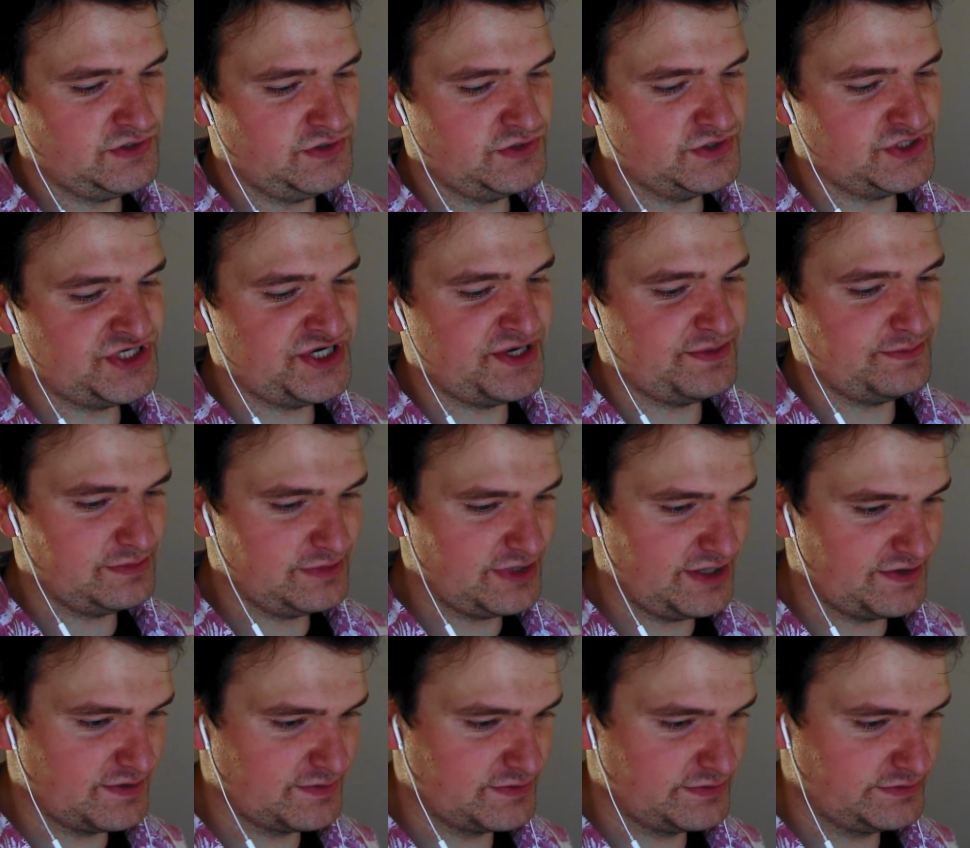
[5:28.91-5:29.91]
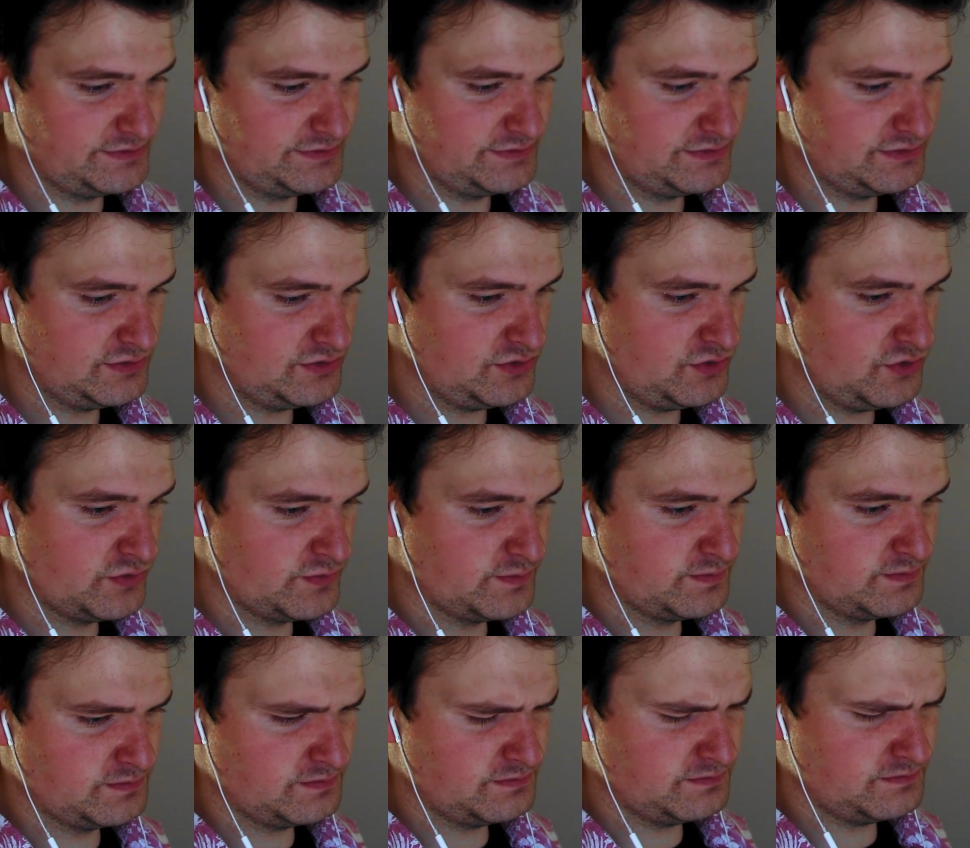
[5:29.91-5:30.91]
Good ship, Leather. Or
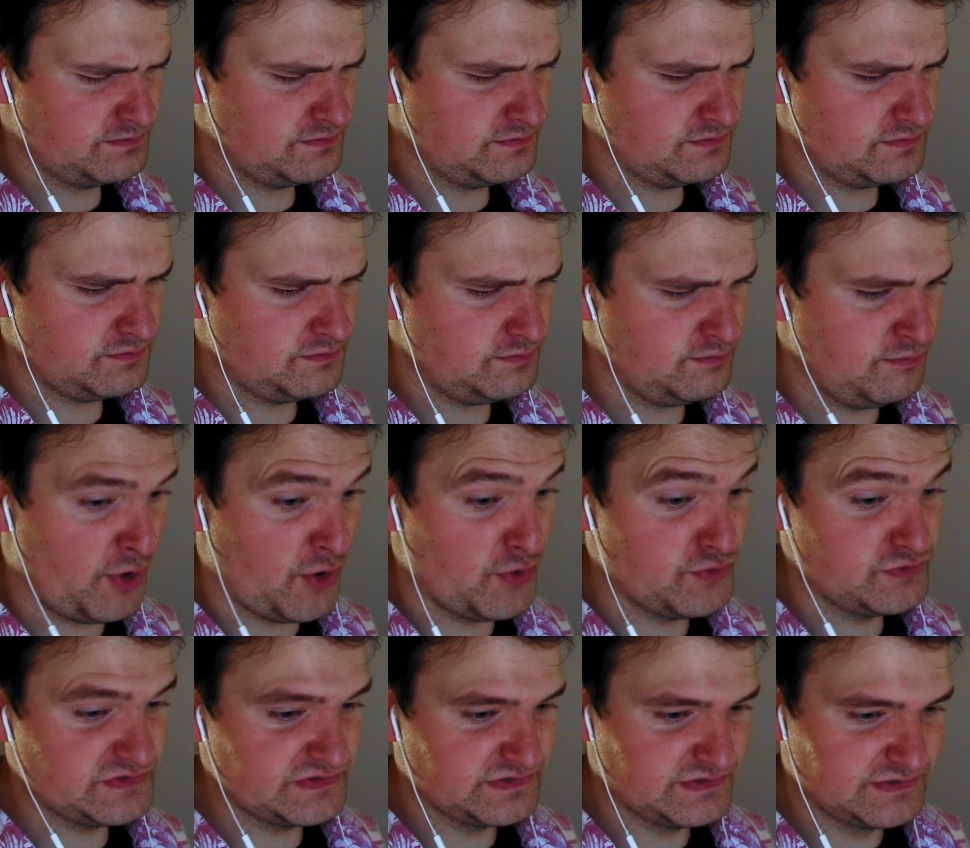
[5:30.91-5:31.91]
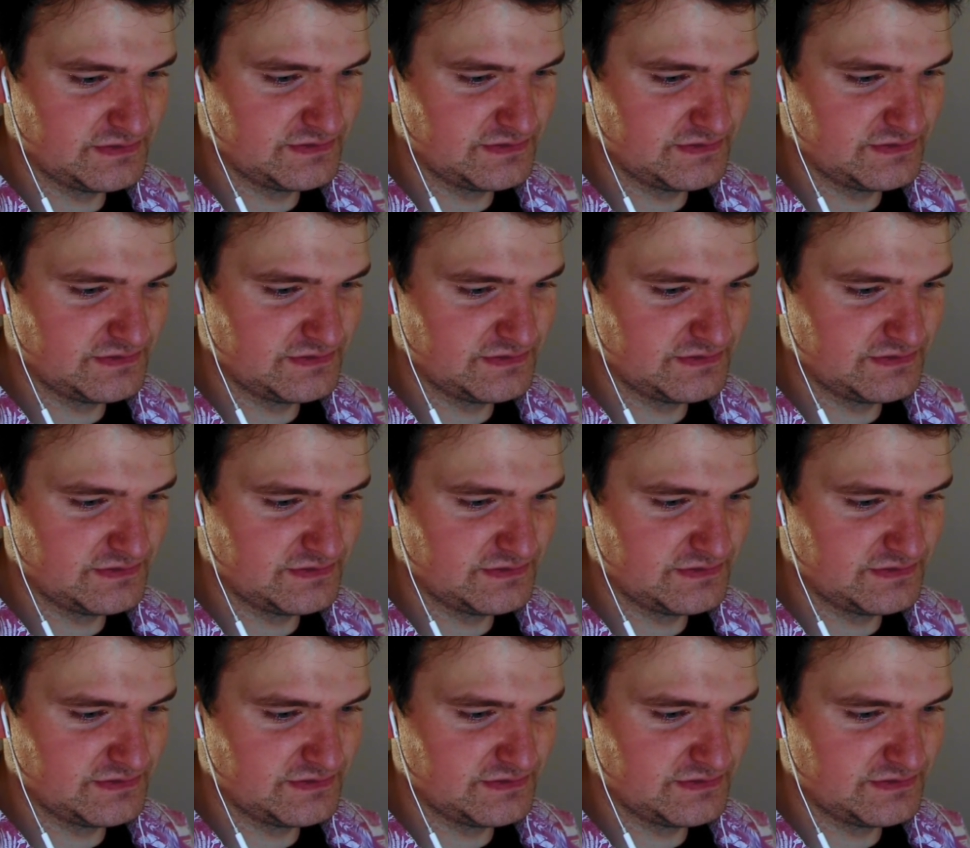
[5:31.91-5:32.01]
boat.